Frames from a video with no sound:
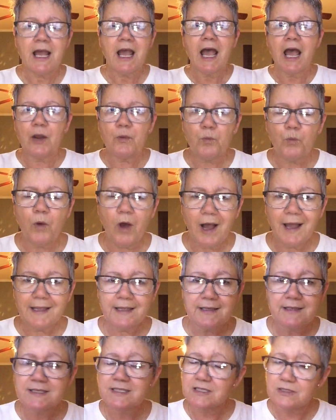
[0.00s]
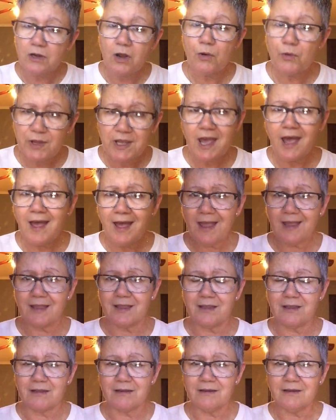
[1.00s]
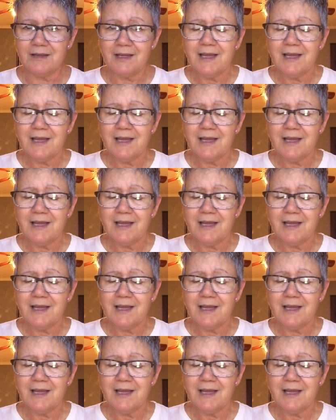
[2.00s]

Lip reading: And why is it okay